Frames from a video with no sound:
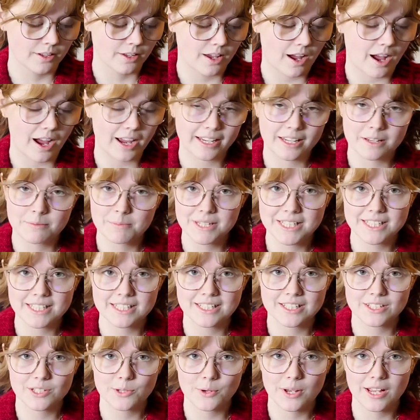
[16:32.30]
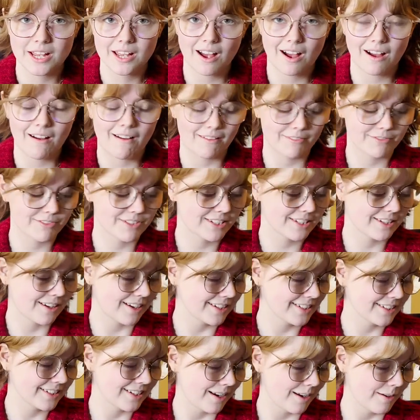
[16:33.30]
I committed to it. I've
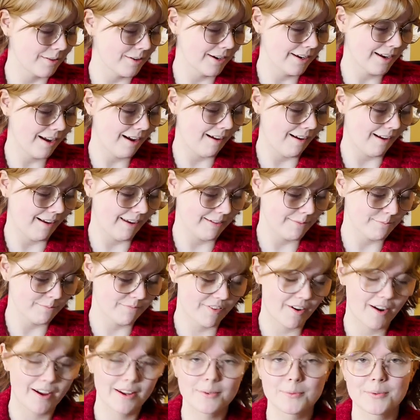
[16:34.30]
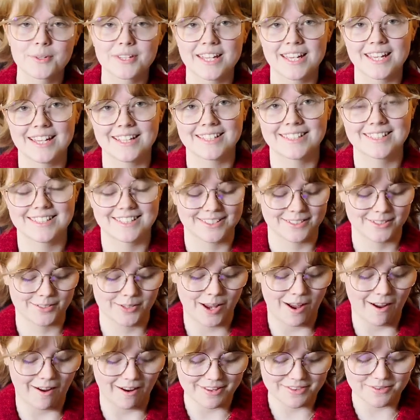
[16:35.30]
decided I'm fine with it
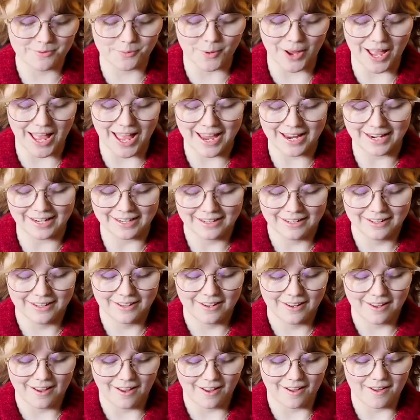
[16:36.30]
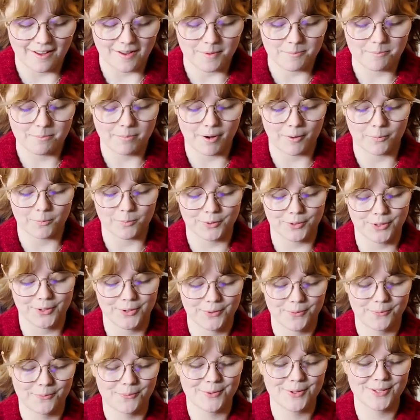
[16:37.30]
either way, but
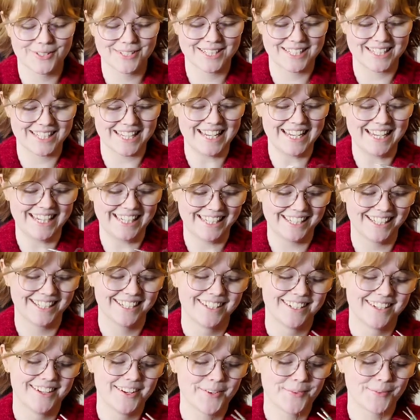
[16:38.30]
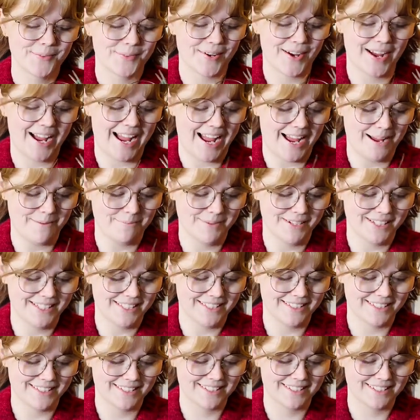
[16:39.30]
we'll see what
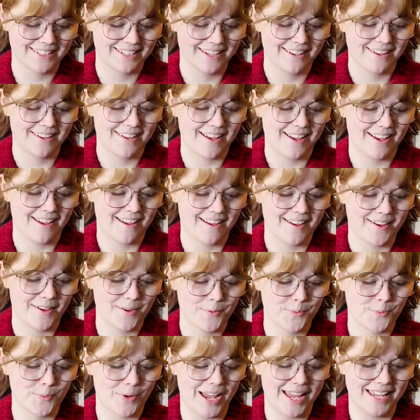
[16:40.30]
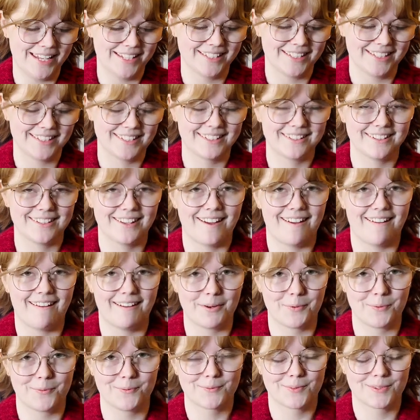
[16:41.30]
happens when I
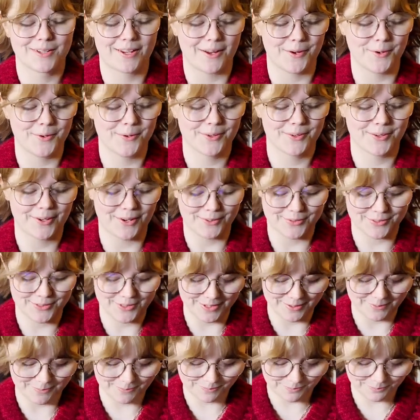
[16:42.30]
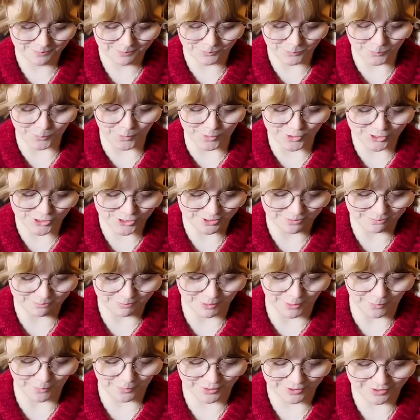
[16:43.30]
go to wash and
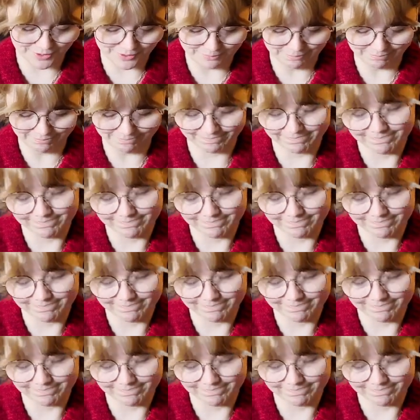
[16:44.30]
block them.